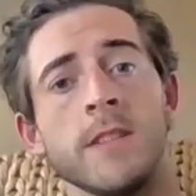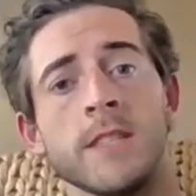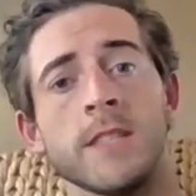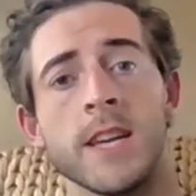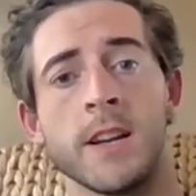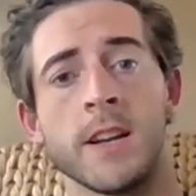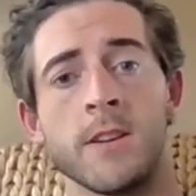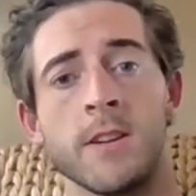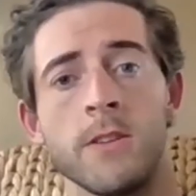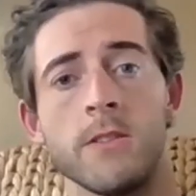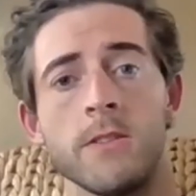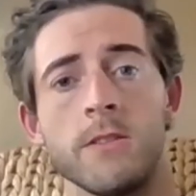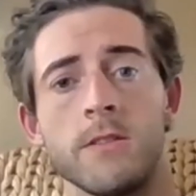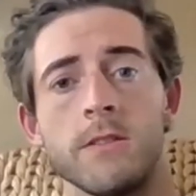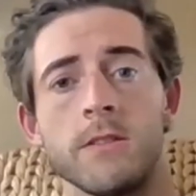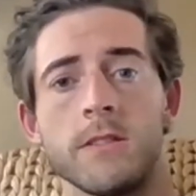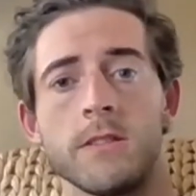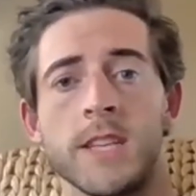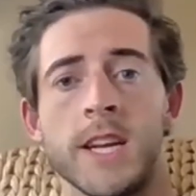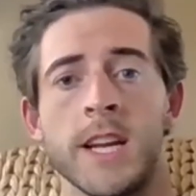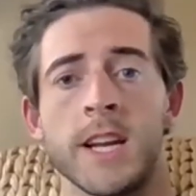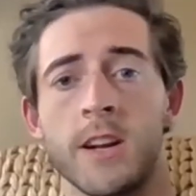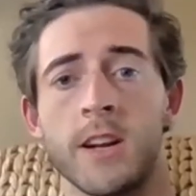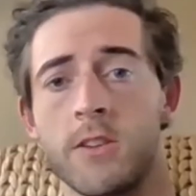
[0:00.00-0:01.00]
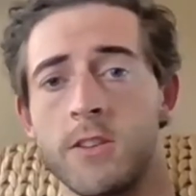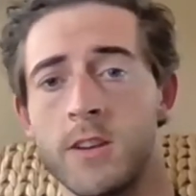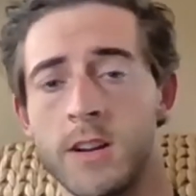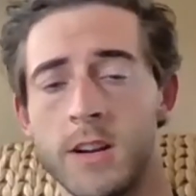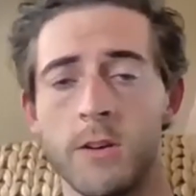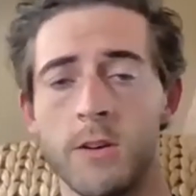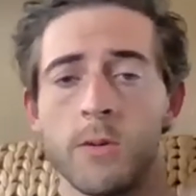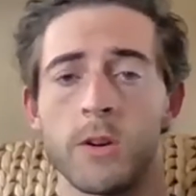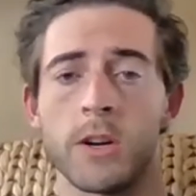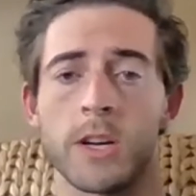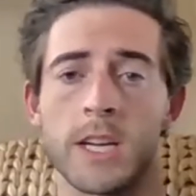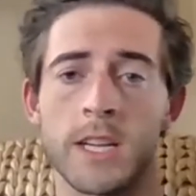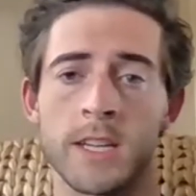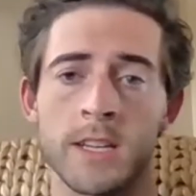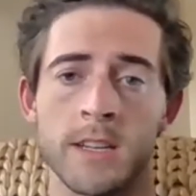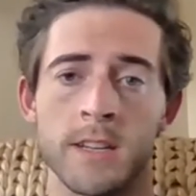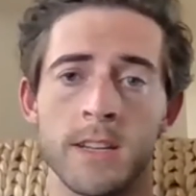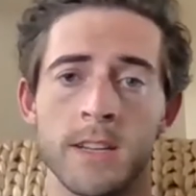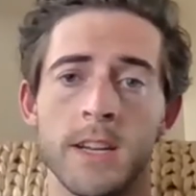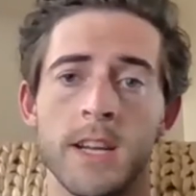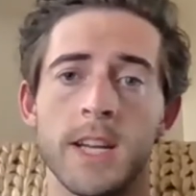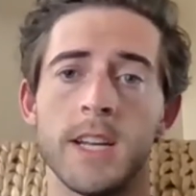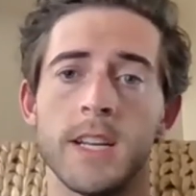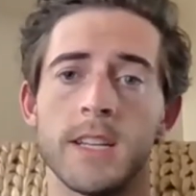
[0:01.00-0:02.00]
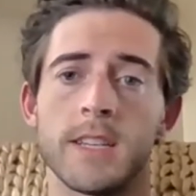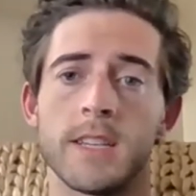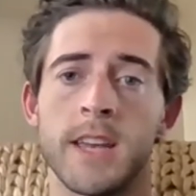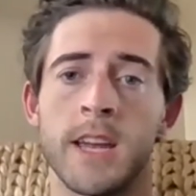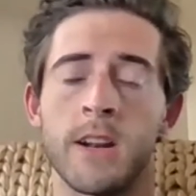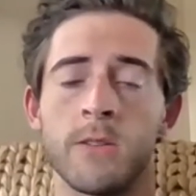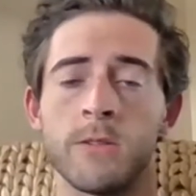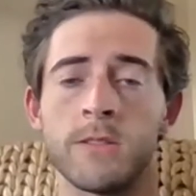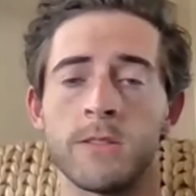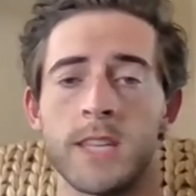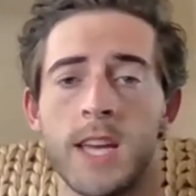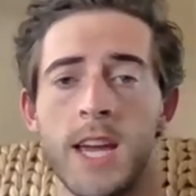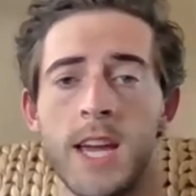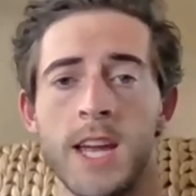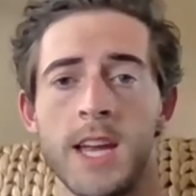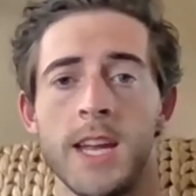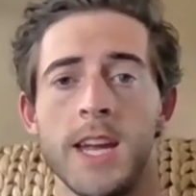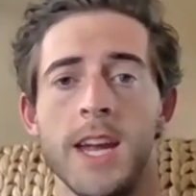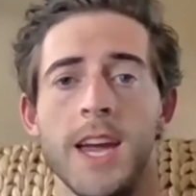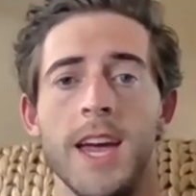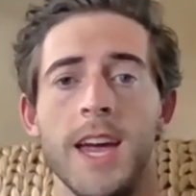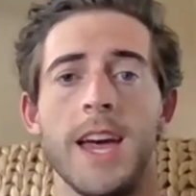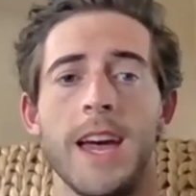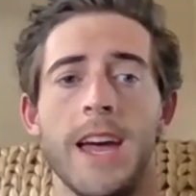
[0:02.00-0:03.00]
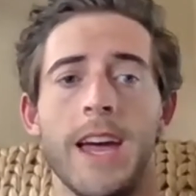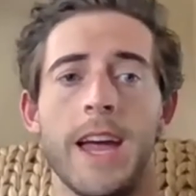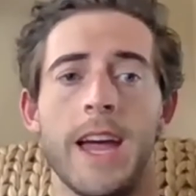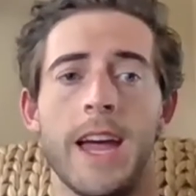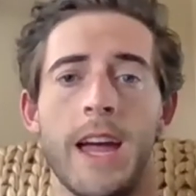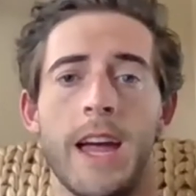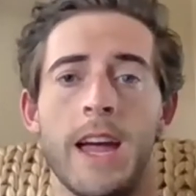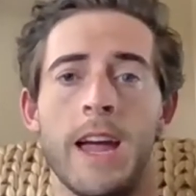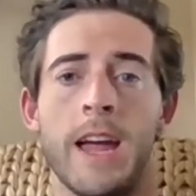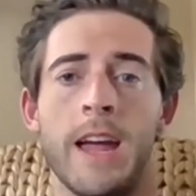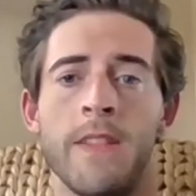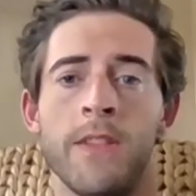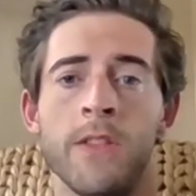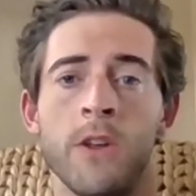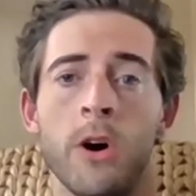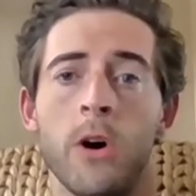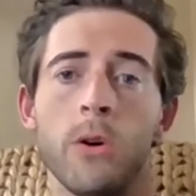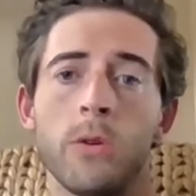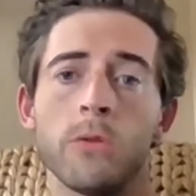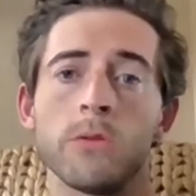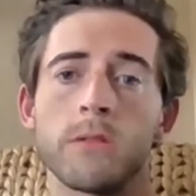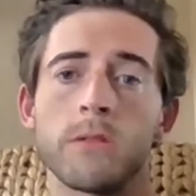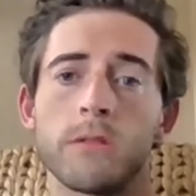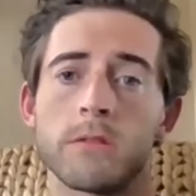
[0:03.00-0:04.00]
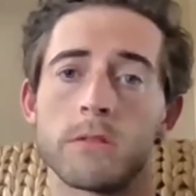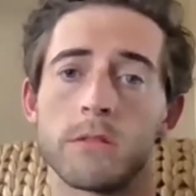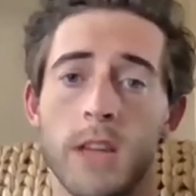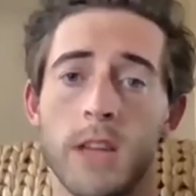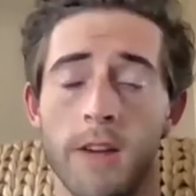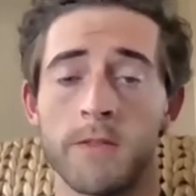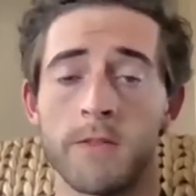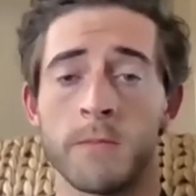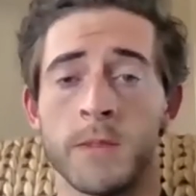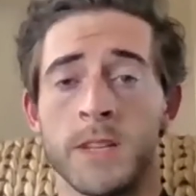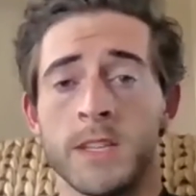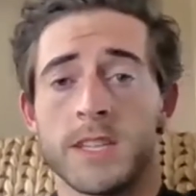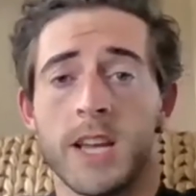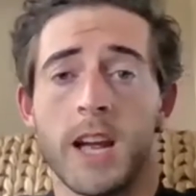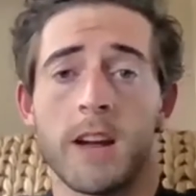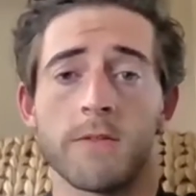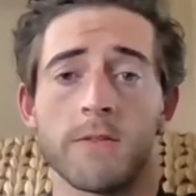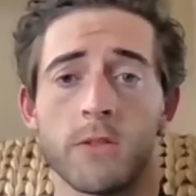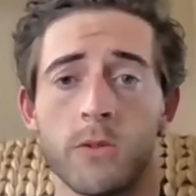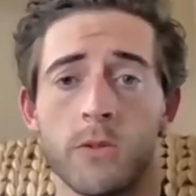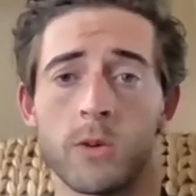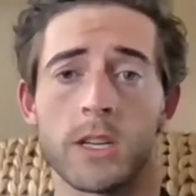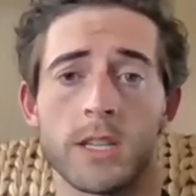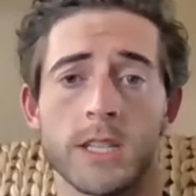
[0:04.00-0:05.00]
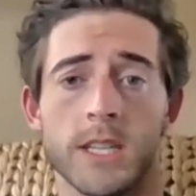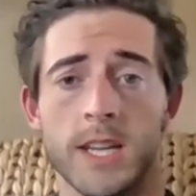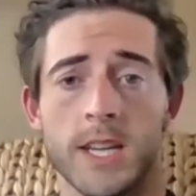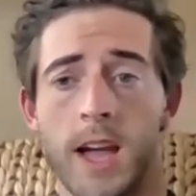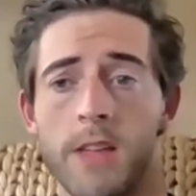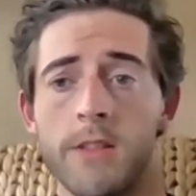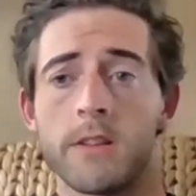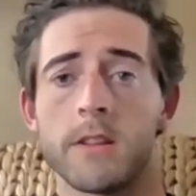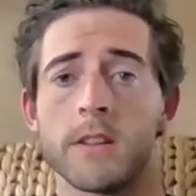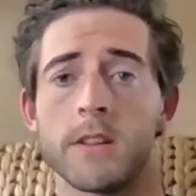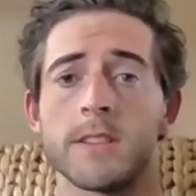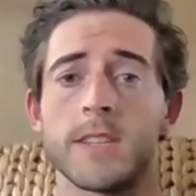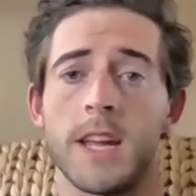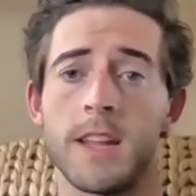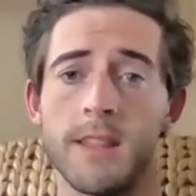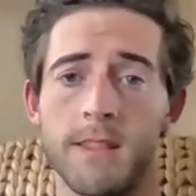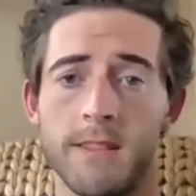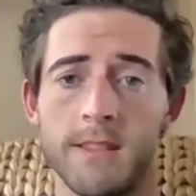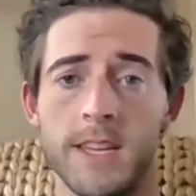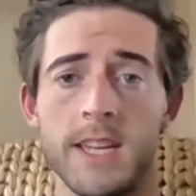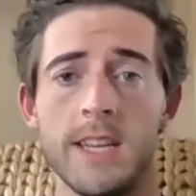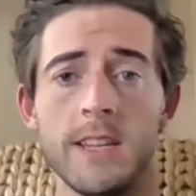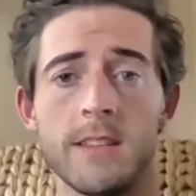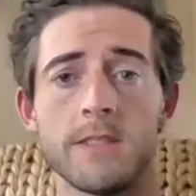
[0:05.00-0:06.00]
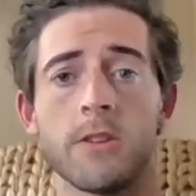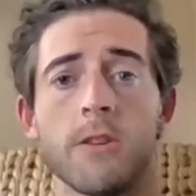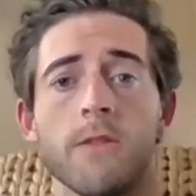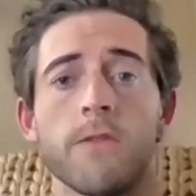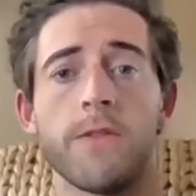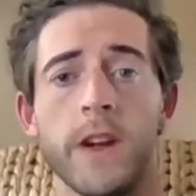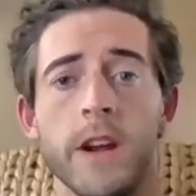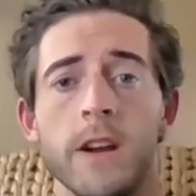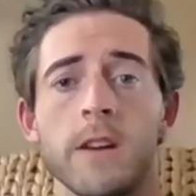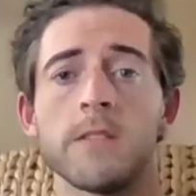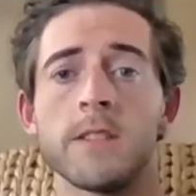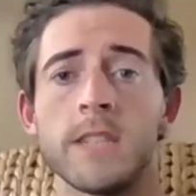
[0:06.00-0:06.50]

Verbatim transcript: Santa, Santa Clara work in San Jose, and those governments have to work together to say, these are fair